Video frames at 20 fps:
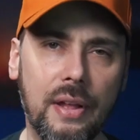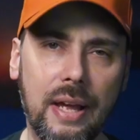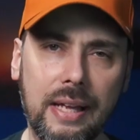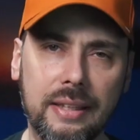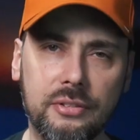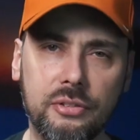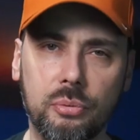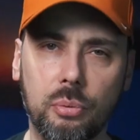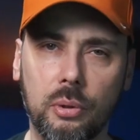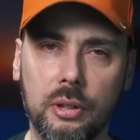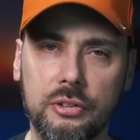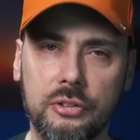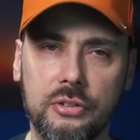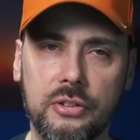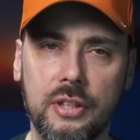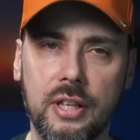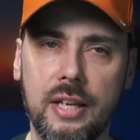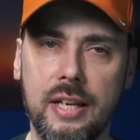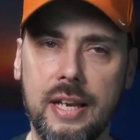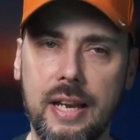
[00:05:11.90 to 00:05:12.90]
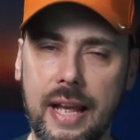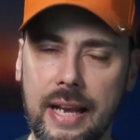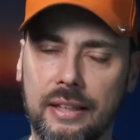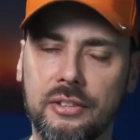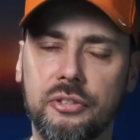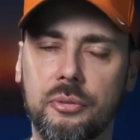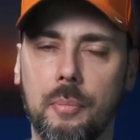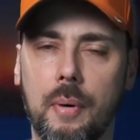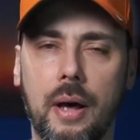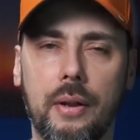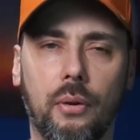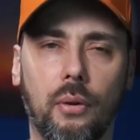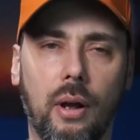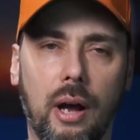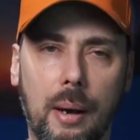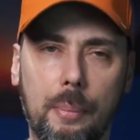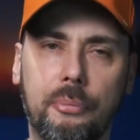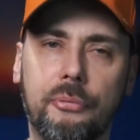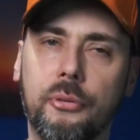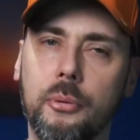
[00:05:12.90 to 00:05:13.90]
that's what's the next model
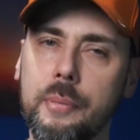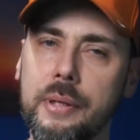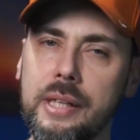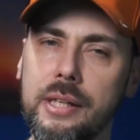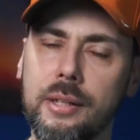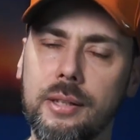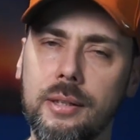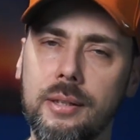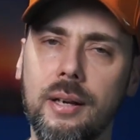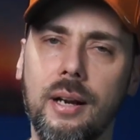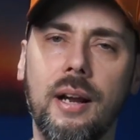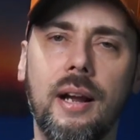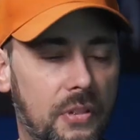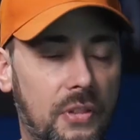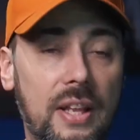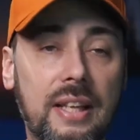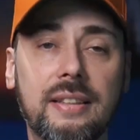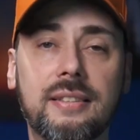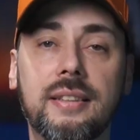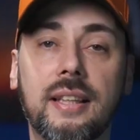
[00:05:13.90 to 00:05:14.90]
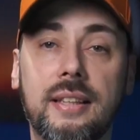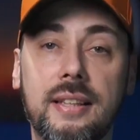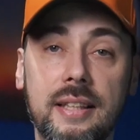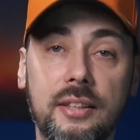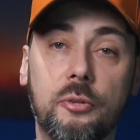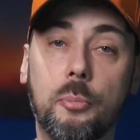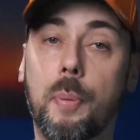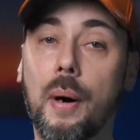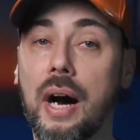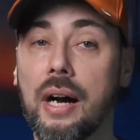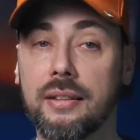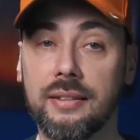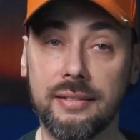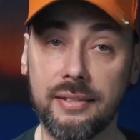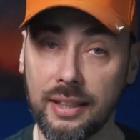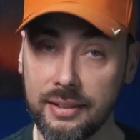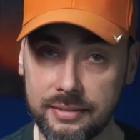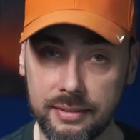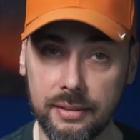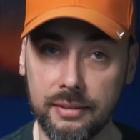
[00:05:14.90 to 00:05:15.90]
up from here. Things that this box
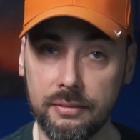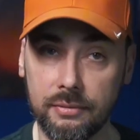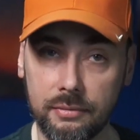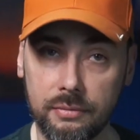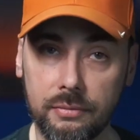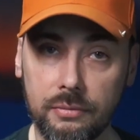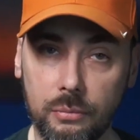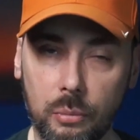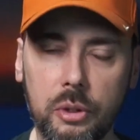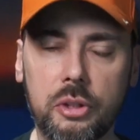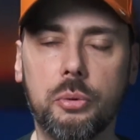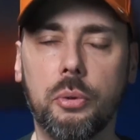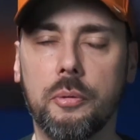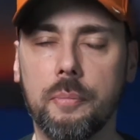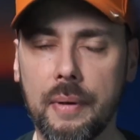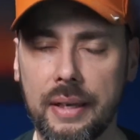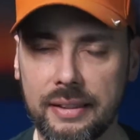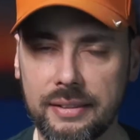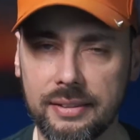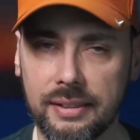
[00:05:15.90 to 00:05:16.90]
doesn't, which would make